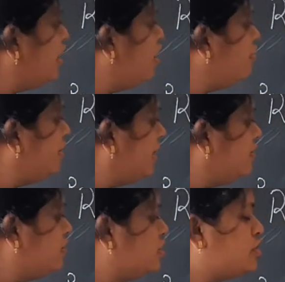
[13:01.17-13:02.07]
of light
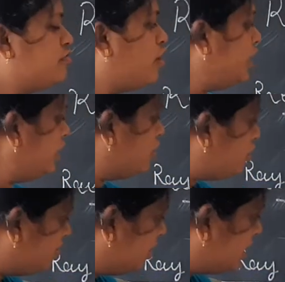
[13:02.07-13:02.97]
which is falling on
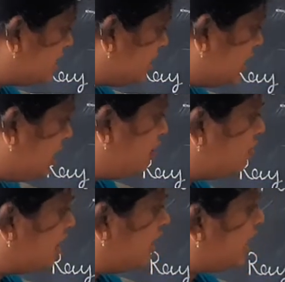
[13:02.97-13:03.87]
the mirror, see, inward